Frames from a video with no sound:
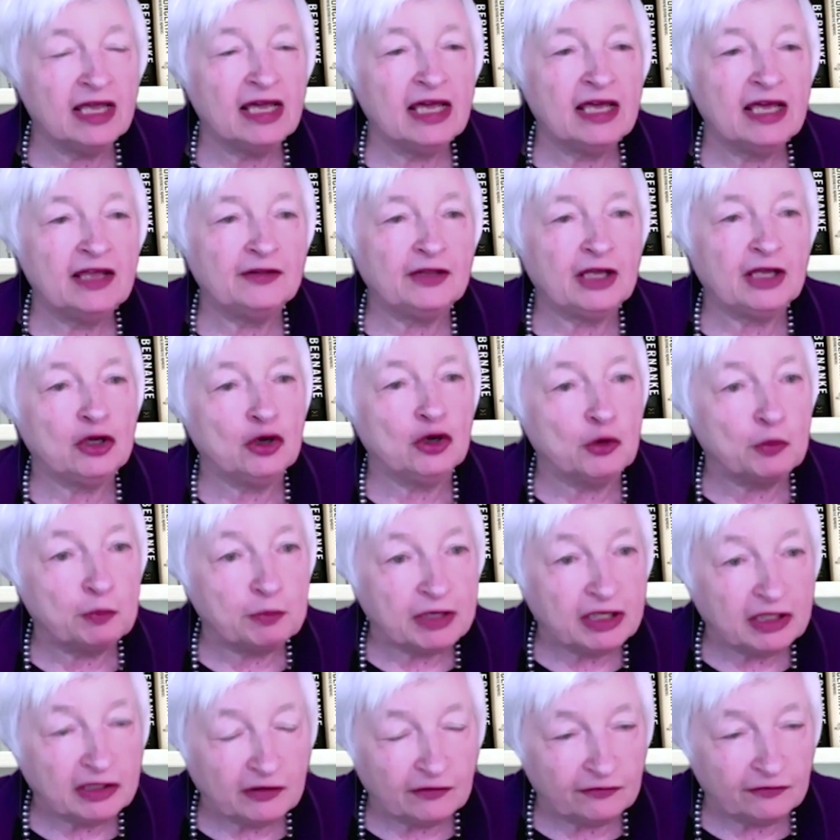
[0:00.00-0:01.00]
They
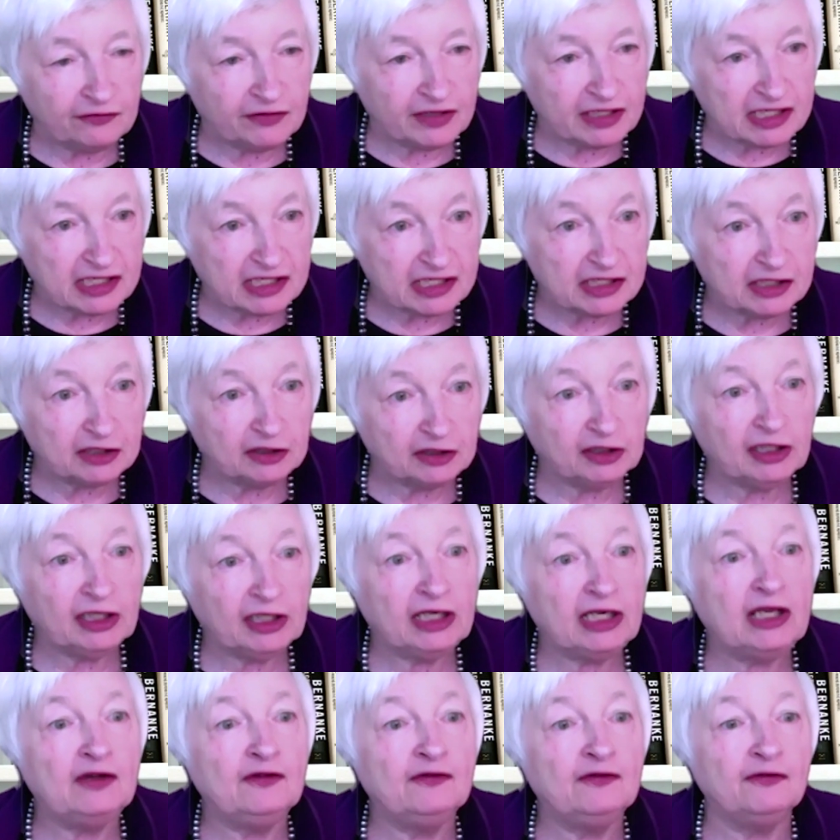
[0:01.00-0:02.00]
opened a
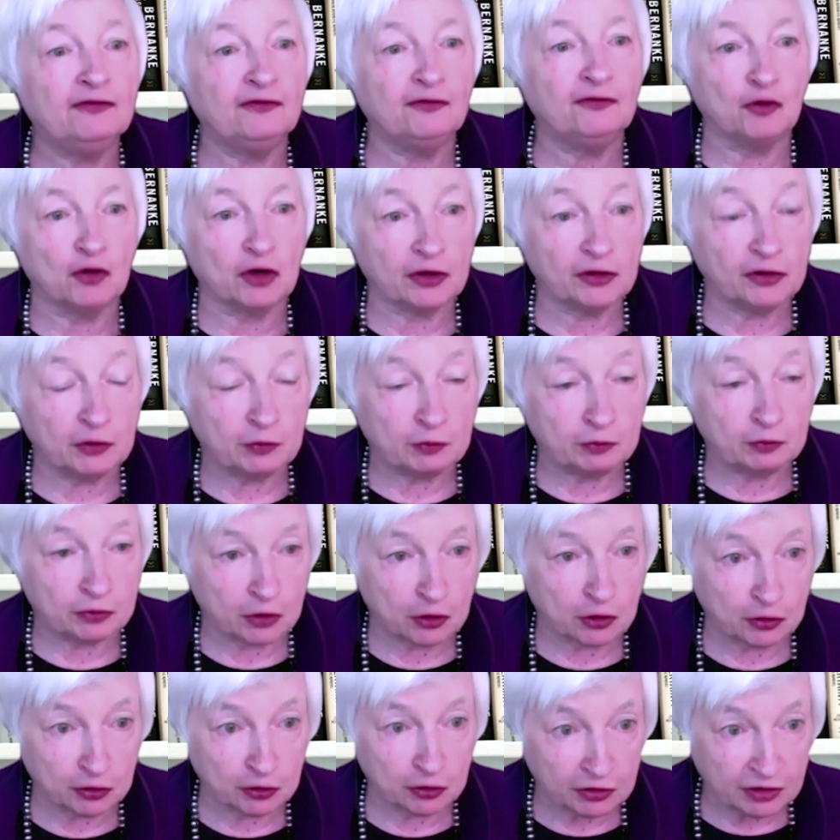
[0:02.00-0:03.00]
facility for the
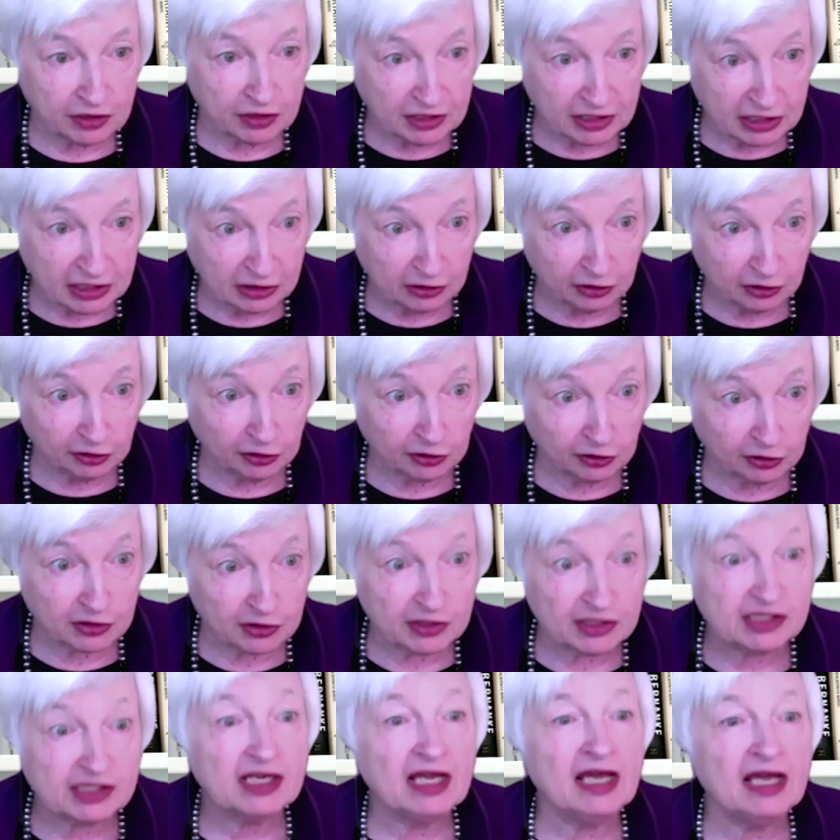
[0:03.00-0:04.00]
broker
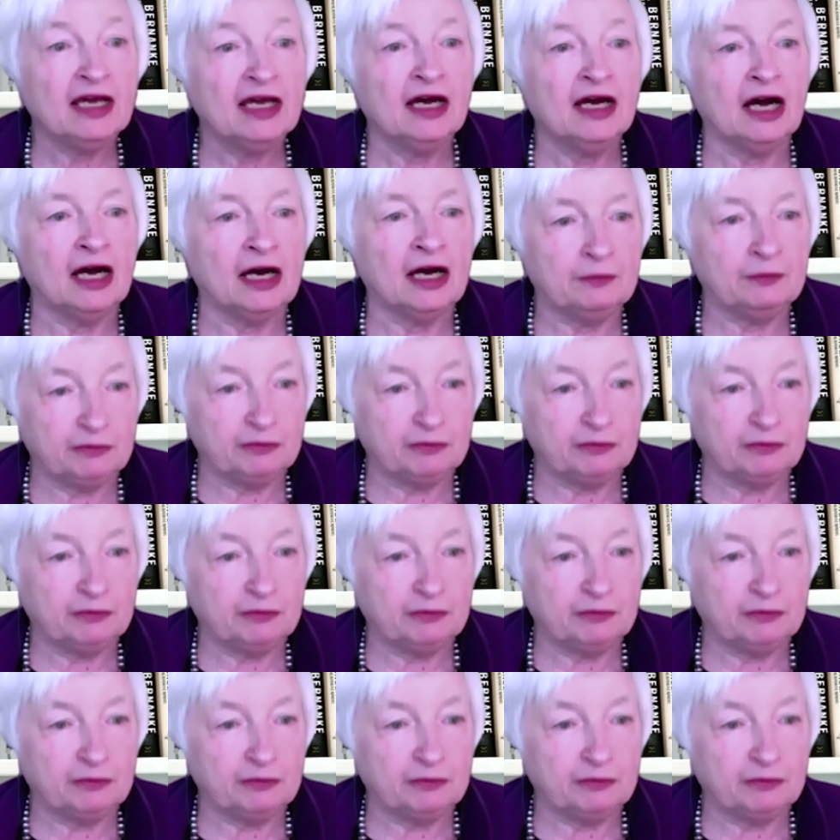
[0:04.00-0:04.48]
dealers um,